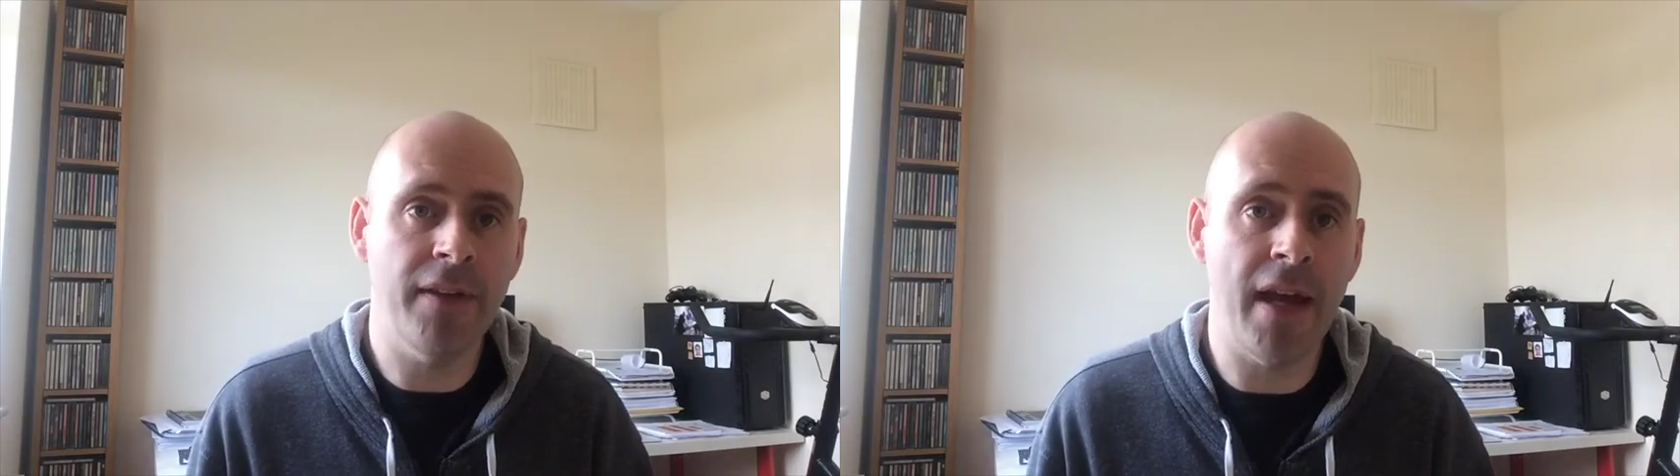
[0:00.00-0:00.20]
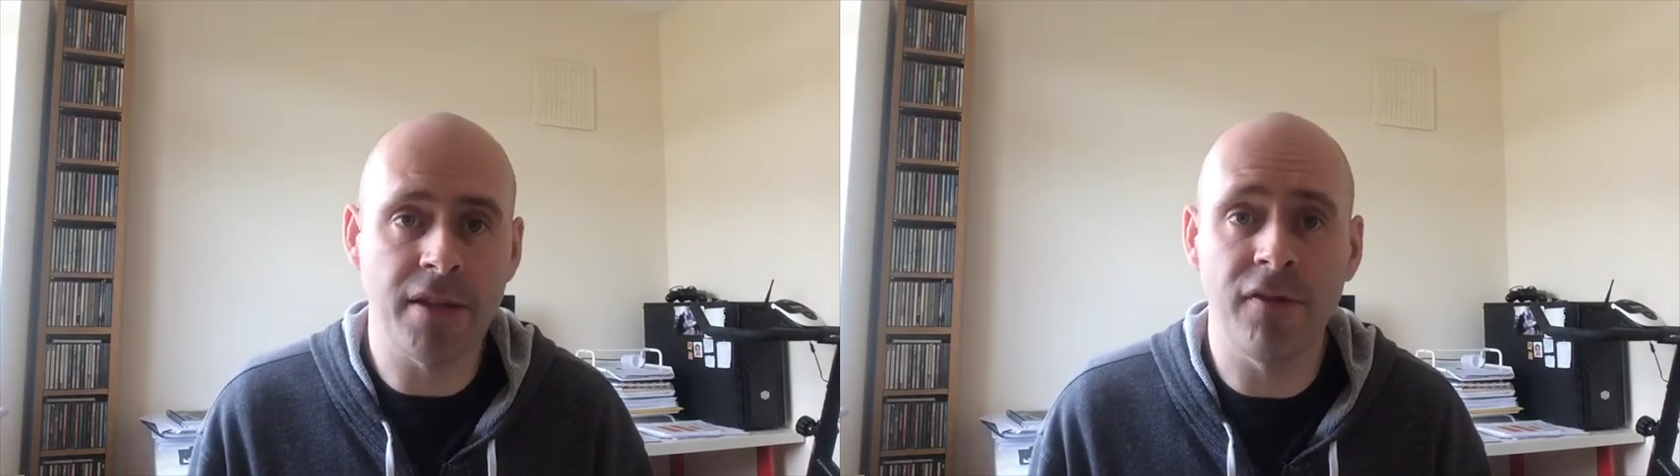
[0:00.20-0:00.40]

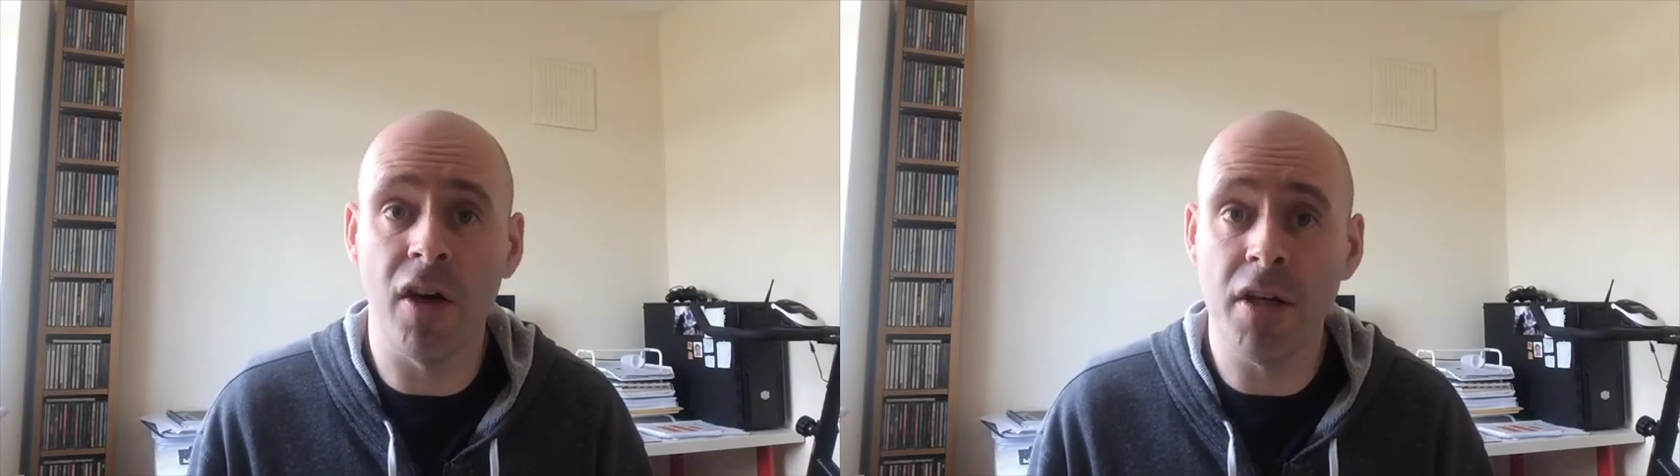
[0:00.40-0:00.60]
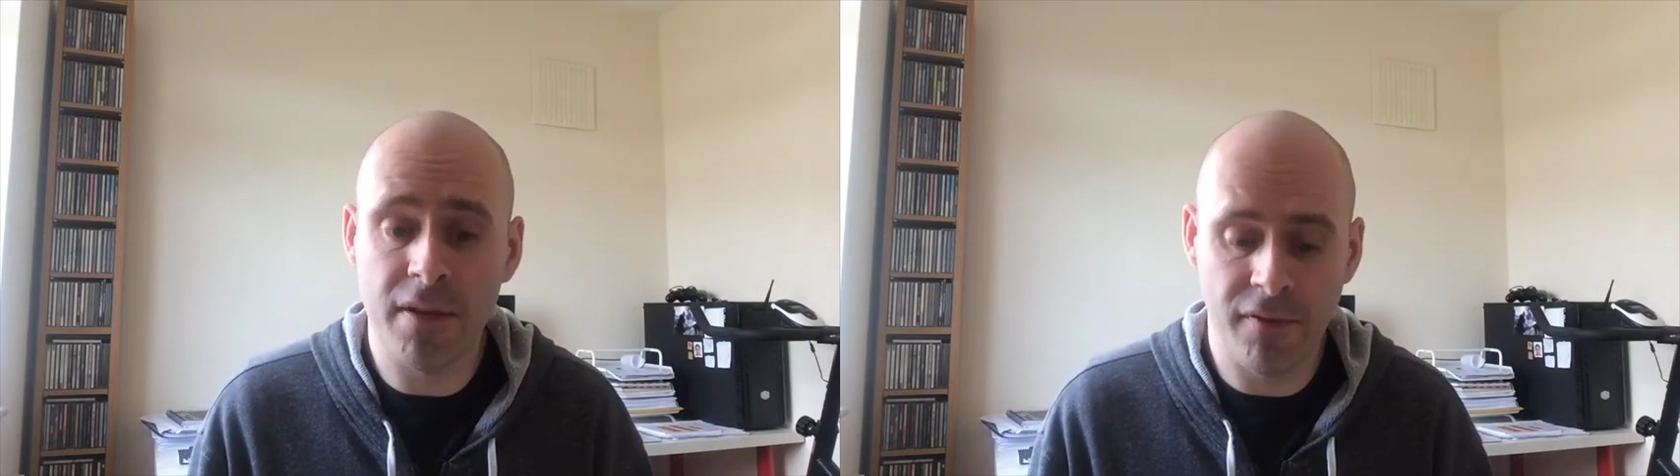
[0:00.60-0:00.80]
next
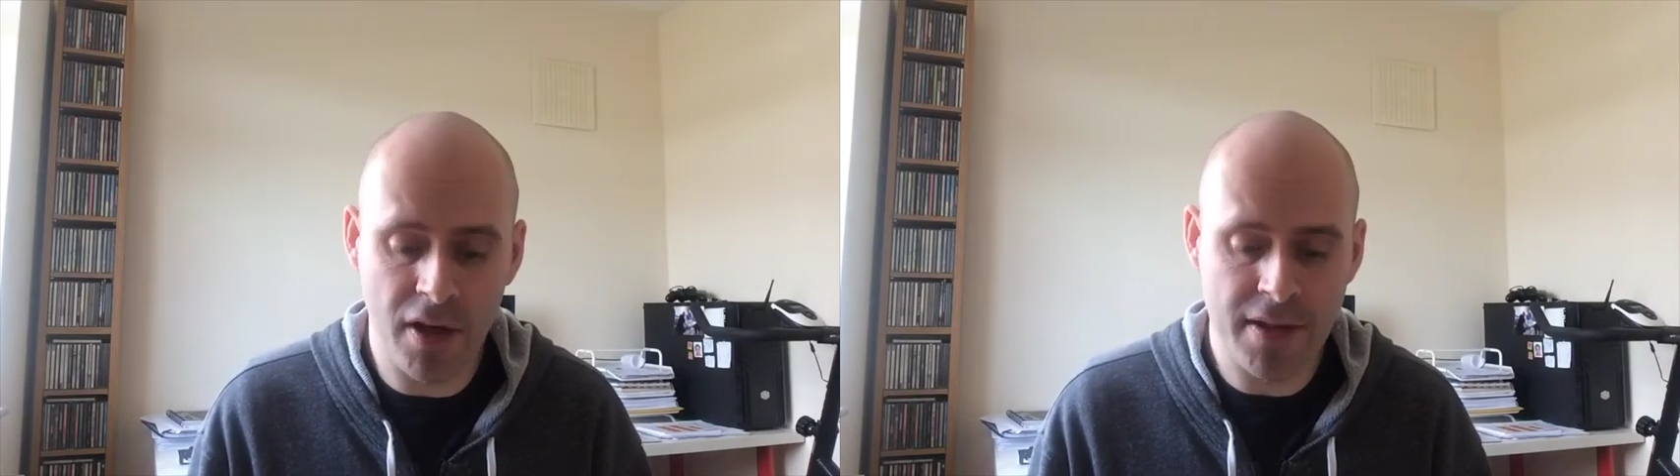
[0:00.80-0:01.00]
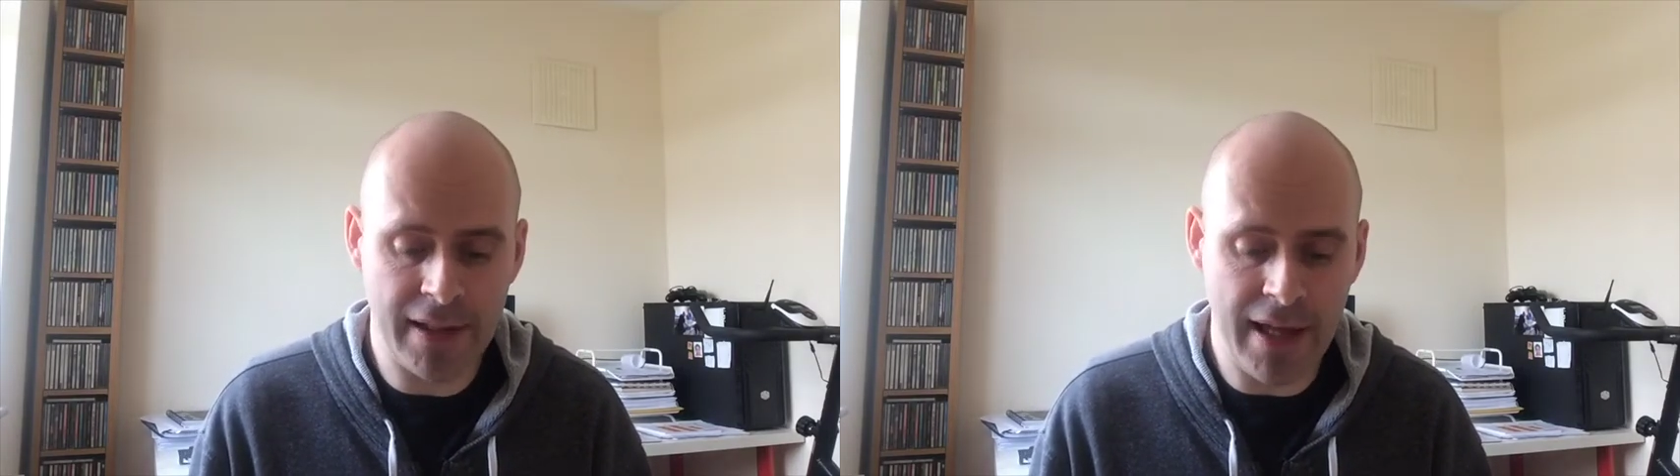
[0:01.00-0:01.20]
verse,
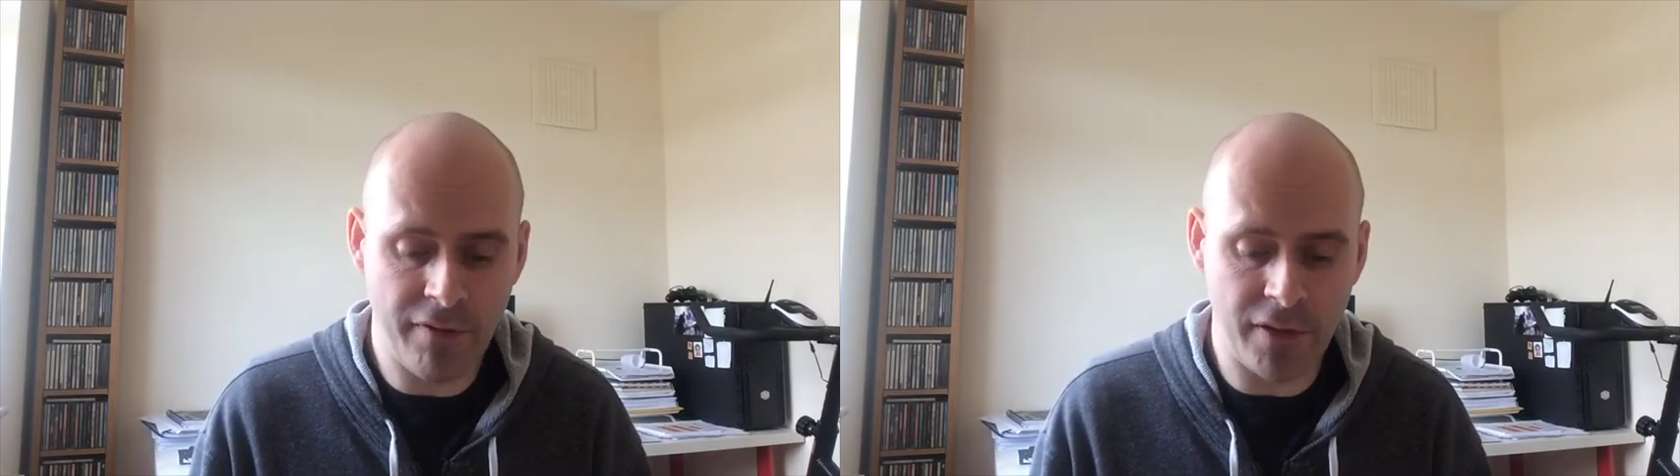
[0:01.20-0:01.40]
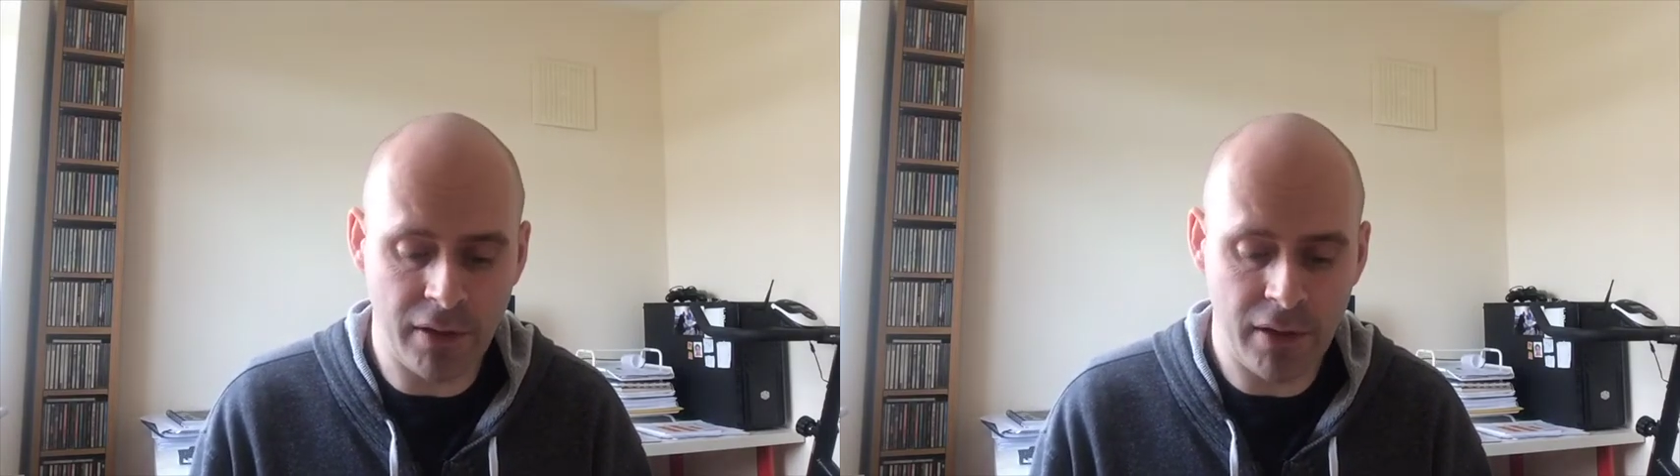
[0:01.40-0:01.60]
verse
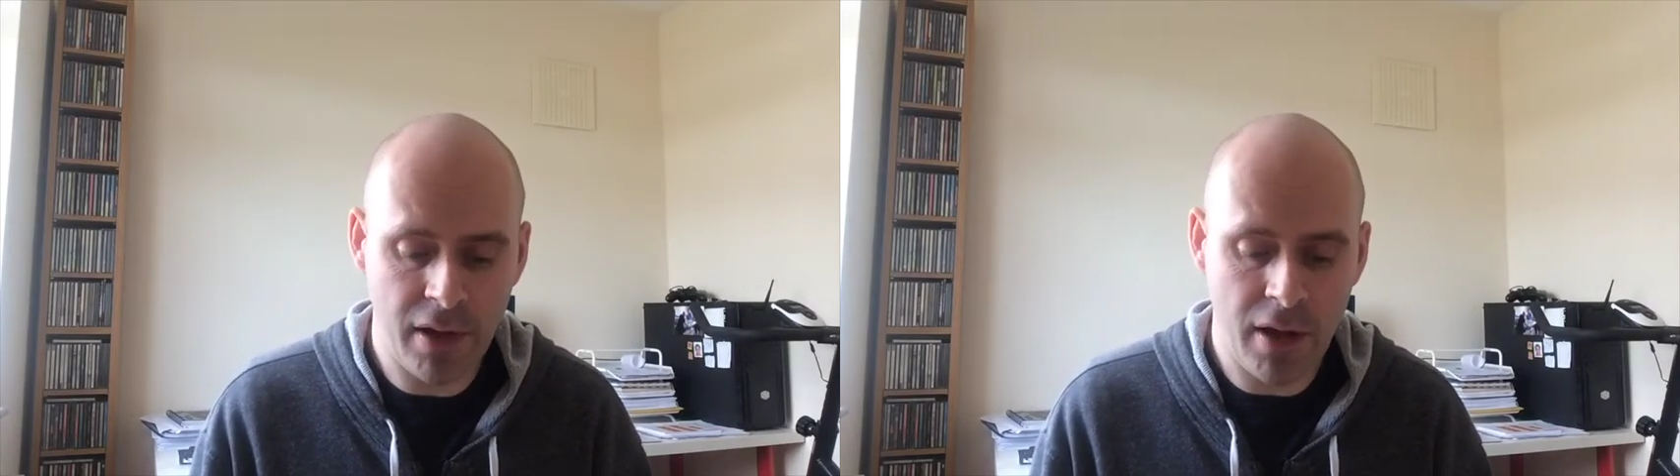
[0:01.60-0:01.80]
11.